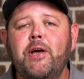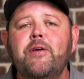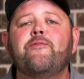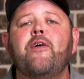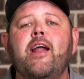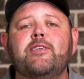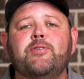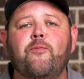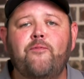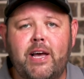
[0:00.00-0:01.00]
You can find us
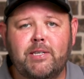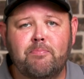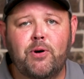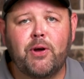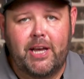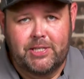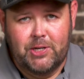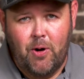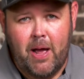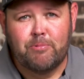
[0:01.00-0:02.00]
on Facebook,
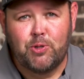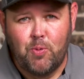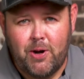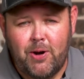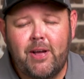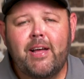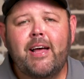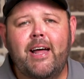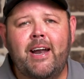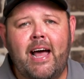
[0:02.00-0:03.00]
Instagram, Twitter,
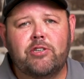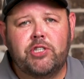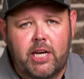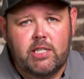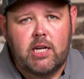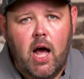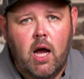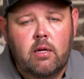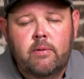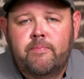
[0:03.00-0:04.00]
and now TikTok.